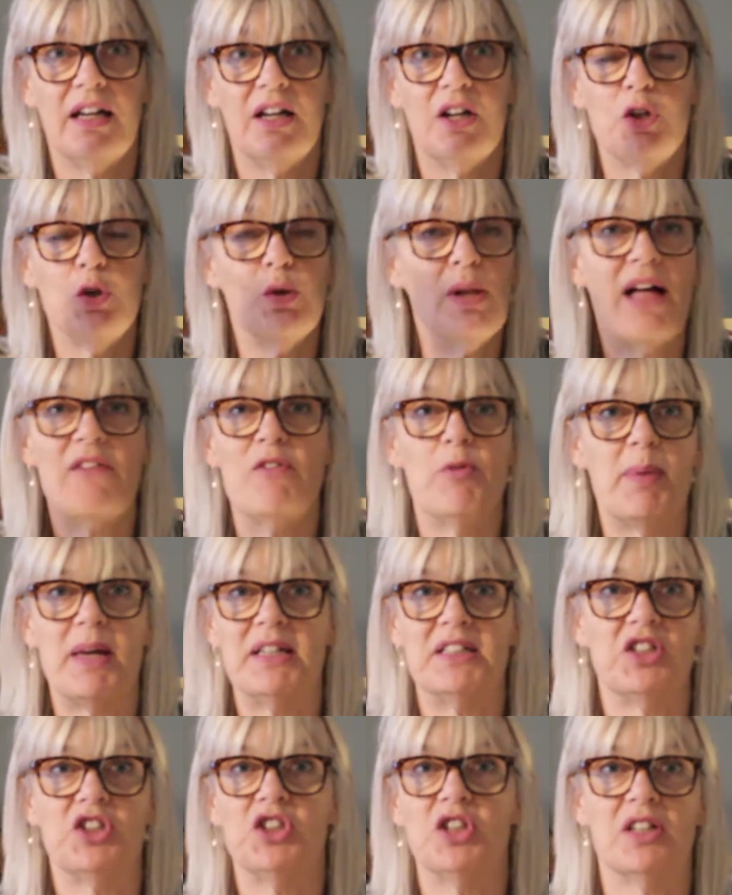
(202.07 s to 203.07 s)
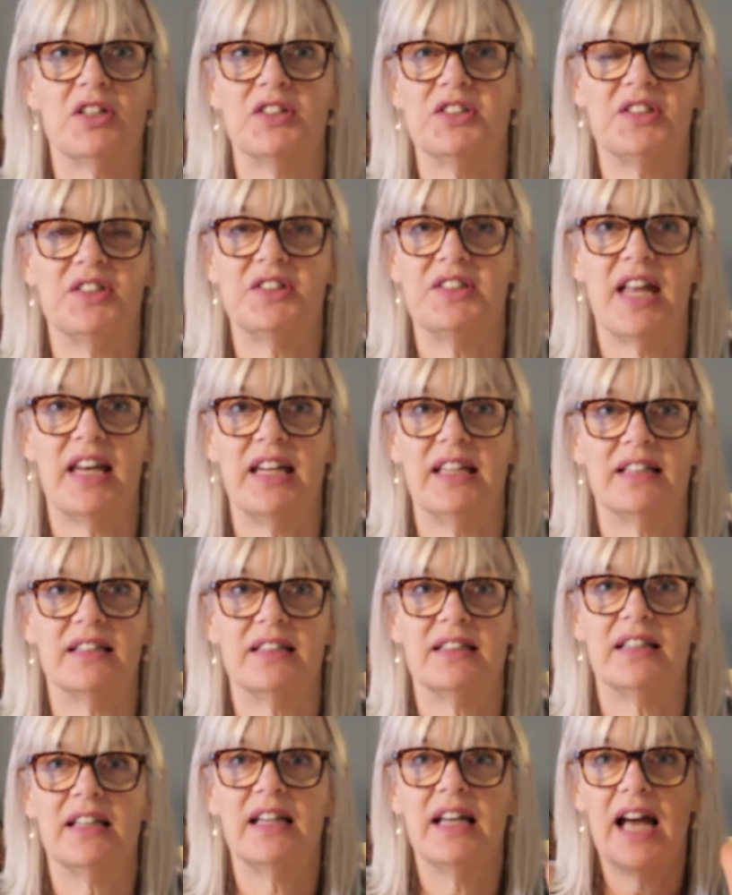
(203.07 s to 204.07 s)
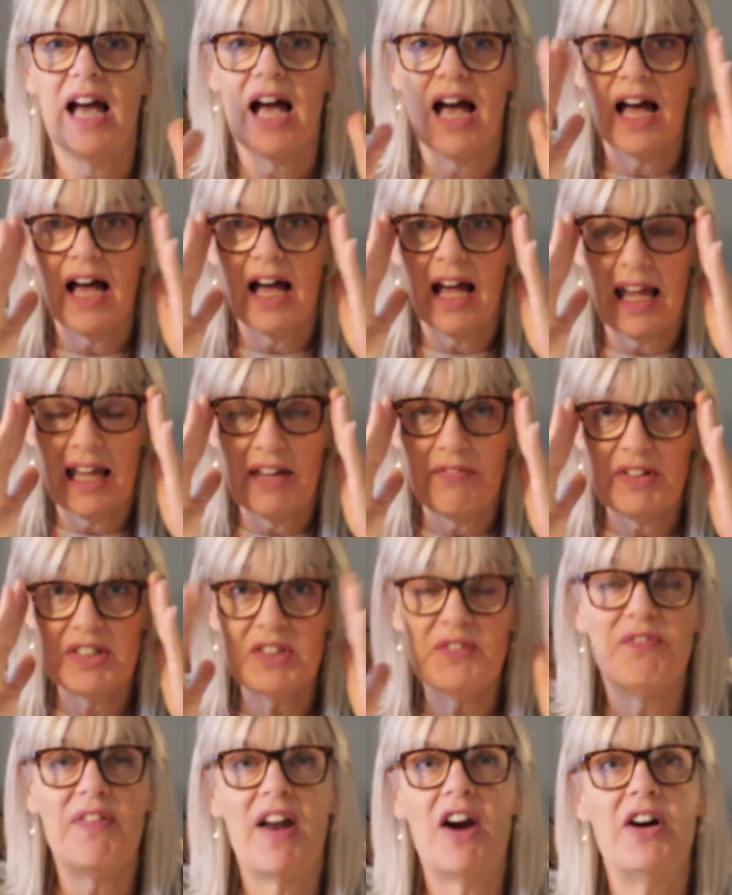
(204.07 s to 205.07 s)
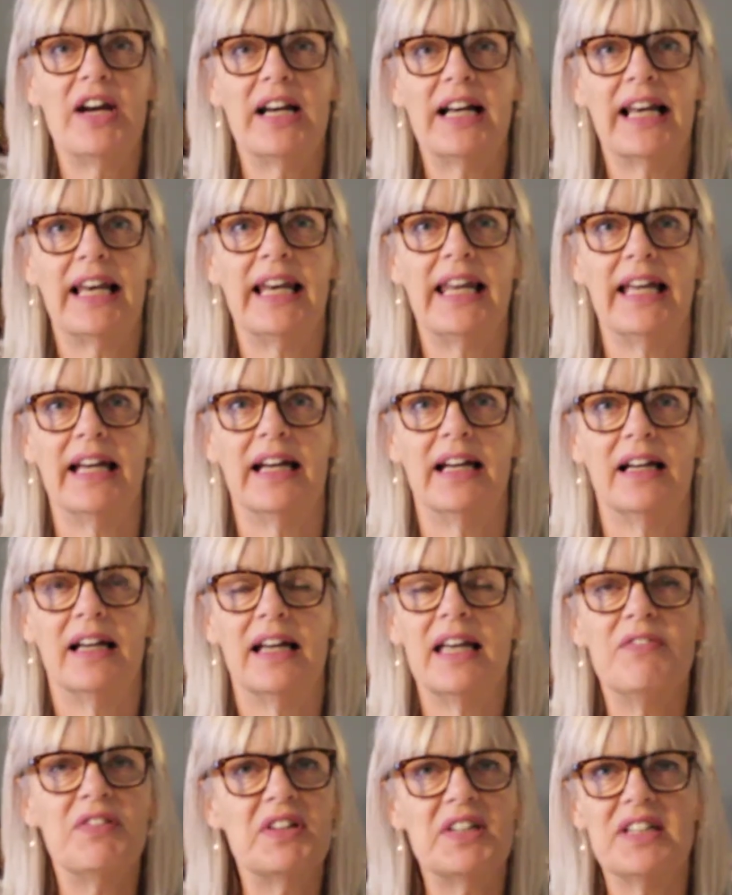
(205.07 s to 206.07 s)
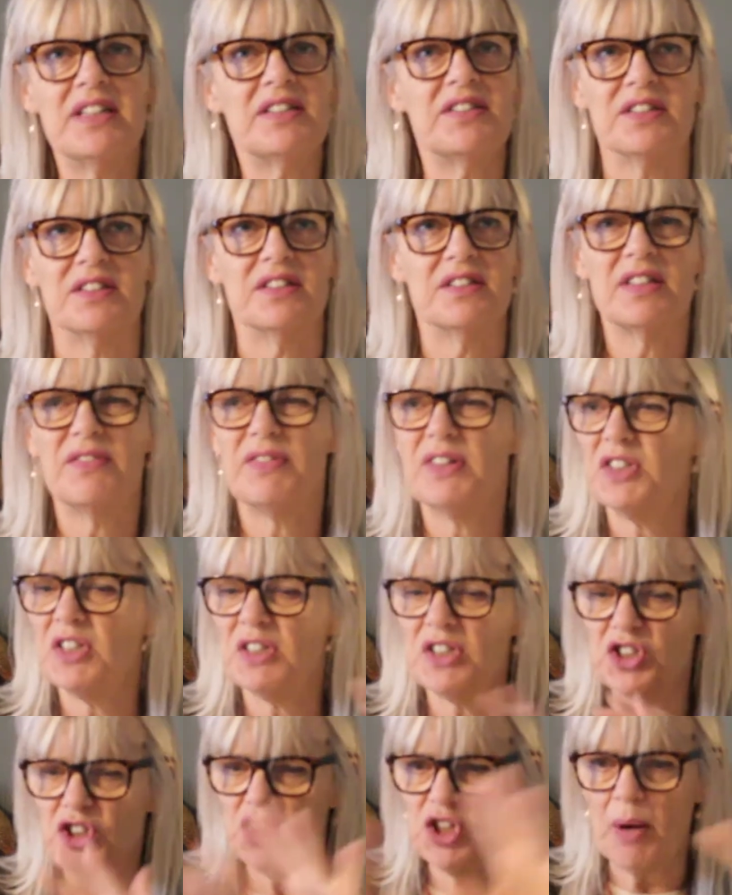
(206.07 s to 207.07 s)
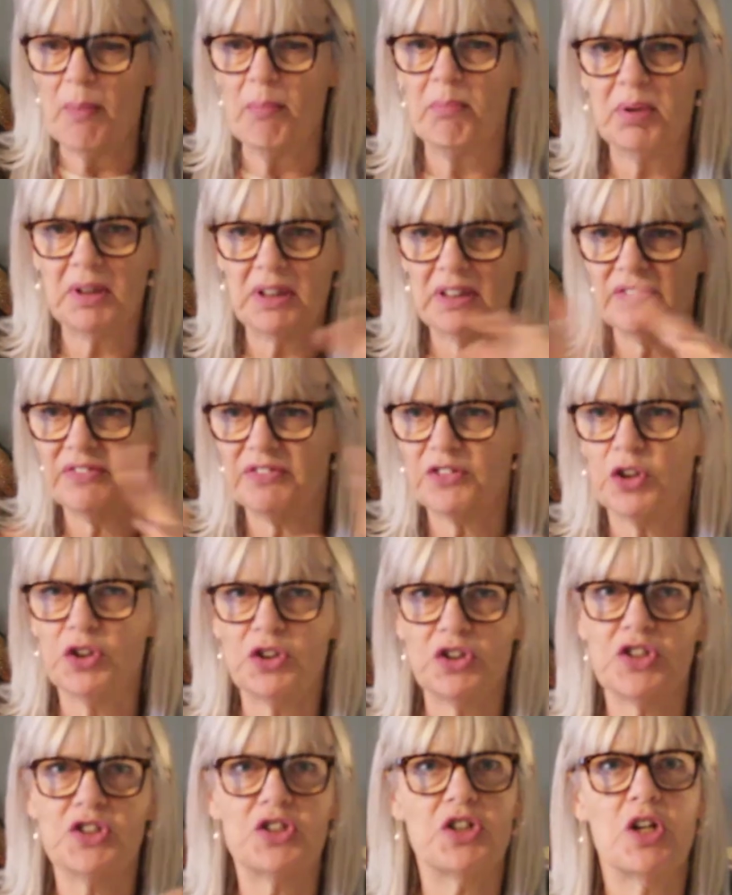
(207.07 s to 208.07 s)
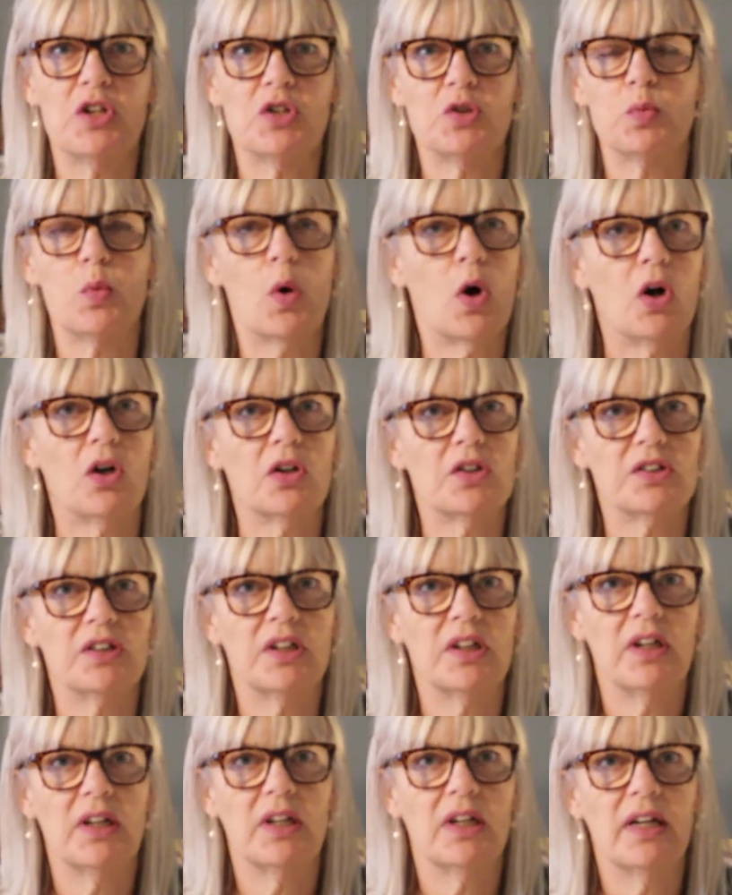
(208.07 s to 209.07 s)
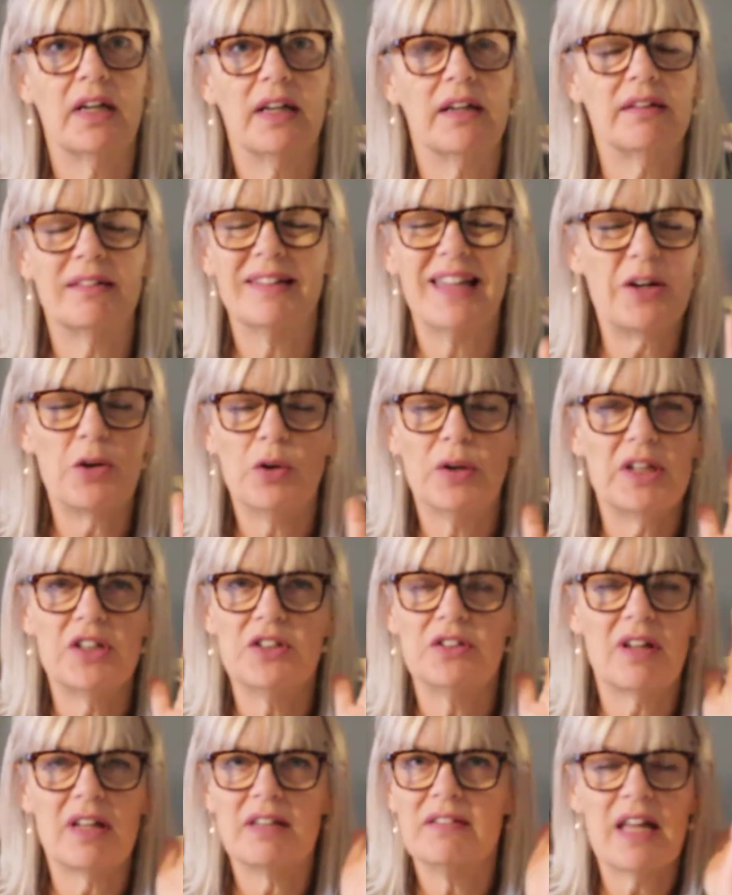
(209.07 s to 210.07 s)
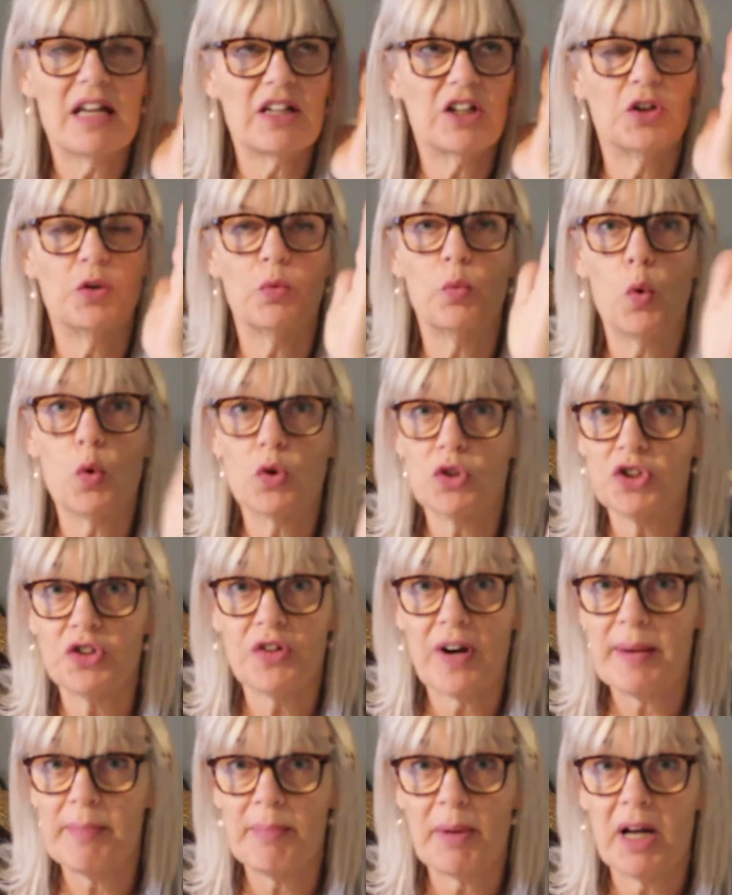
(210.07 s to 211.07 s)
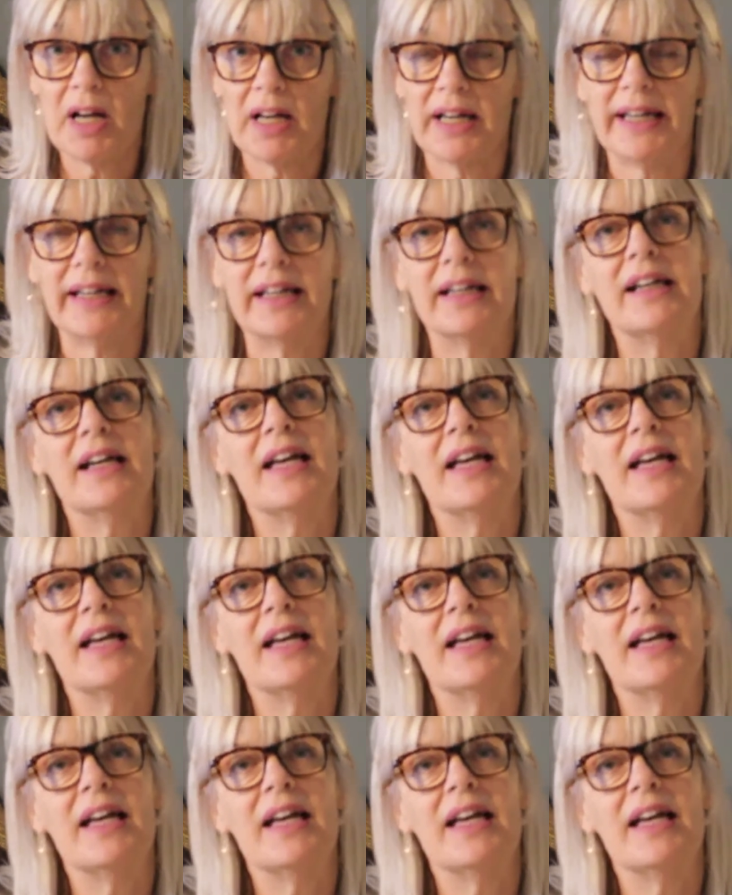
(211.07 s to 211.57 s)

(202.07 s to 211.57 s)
you'll have a better chance to sell it. If it's very clear. If it isn't, if it's a jumble of goodness knows what, they're going to walk straight by.